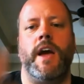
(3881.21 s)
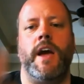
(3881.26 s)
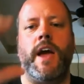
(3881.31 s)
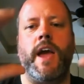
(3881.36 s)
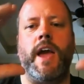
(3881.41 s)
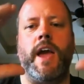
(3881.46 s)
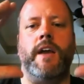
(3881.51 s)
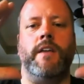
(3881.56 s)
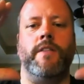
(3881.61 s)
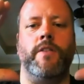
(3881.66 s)

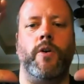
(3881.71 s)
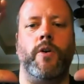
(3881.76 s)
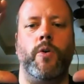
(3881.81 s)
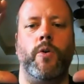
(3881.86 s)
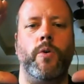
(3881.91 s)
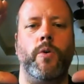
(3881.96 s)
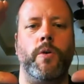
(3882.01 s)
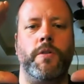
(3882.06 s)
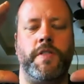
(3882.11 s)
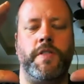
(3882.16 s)
and the
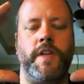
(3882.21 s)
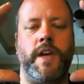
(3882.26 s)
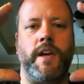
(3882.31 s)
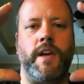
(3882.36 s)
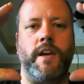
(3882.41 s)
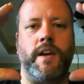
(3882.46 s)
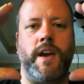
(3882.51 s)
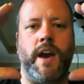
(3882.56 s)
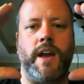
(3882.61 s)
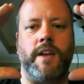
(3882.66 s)
whole
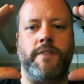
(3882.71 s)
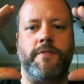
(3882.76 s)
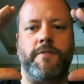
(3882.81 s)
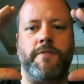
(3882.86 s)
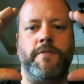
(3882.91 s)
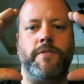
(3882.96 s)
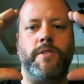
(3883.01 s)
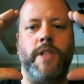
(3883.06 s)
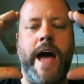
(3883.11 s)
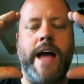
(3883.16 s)
thing kind of
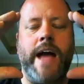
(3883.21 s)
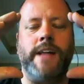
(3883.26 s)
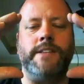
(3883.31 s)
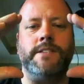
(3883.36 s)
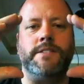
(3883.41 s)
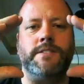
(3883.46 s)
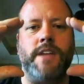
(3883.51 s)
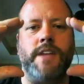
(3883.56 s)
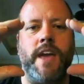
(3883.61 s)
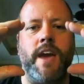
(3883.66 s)

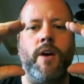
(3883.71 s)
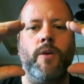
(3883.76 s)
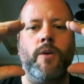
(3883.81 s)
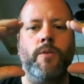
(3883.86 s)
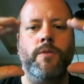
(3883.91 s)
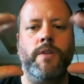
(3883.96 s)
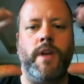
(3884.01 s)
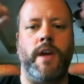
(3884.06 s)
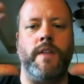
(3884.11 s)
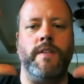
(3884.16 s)
flattens
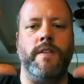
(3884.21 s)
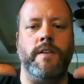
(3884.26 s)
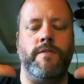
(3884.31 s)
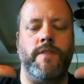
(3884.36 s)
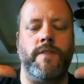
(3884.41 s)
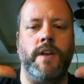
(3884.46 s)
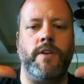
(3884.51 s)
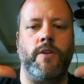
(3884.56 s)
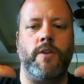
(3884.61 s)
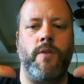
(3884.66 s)
down, and the
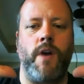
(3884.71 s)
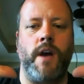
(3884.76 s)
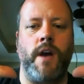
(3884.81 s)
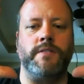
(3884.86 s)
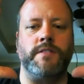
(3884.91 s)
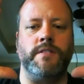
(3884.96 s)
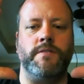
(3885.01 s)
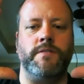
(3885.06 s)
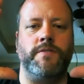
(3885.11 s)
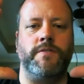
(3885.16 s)
event
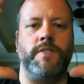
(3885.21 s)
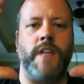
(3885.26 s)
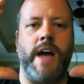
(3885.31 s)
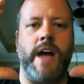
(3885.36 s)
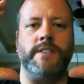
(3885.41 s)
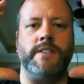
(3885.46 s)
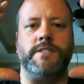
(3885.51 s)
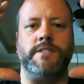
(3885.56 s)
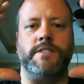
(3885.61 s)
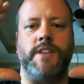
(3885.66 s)
horizon
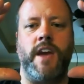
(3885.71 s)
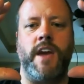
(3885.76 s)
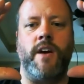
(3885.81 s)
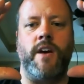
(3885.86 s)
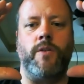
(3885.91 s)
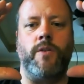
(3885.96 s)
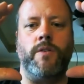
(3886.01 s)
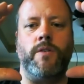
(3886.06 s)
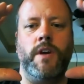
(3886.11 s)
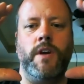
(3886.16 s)
flattens
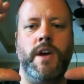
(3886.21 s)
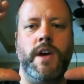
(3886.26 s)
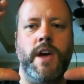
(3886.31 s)
down,